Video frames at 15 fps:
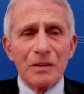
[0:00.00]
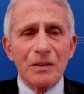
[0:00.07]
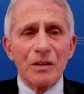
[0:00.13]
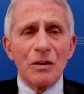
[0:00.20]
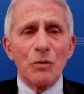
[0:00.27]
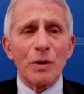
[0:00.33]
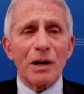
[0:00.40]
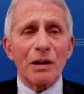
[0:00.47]

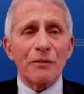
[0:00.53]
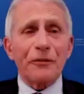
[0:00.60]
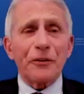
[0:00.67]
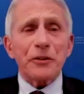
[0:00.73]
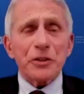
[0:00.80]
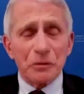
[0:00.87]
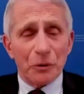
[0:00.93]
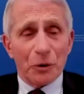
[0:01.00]
Well,
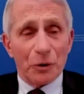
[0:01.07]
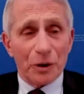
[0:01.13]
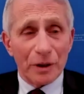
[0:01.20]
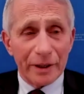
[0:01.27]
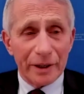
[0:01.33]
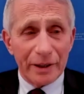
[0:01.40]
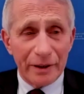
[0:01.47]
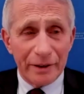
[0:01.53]
first of all,
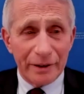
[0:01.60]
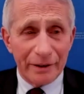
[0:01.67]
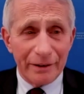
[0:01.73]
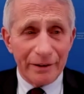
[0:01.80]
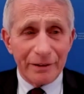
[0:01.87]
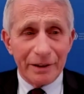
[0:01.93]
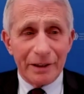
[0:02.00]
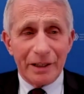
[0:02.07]
it,
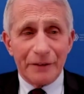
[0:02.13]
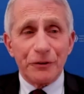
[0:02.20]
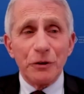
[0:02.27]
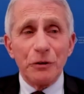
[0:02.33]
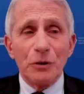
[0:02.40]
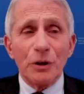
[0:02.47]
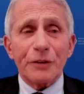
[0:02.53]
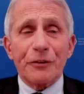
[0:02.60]
if you
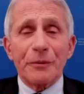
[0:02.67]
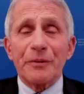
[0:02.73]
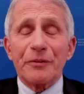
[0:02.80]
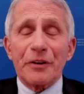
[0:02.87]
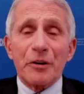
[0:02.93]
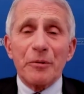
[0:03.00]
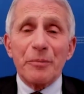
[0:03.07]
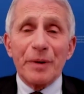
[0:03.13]
look from the
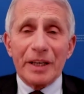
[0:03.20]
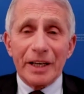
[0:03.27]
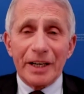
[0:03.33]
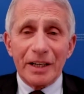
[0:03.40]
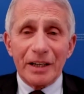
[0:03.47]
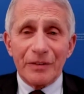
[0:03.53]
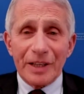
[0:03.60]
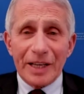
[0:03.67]
very
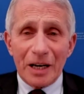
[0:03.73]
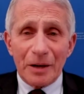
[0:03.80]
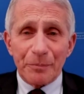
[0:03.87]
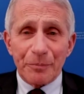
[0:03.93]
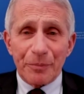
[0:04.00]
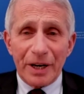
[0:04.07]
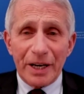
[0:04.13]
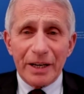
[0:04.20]
beginning of the
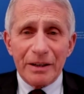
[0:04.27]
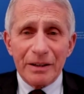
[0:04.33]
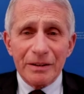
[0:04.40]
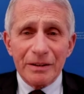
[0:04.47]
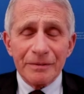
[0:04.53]
outbreak,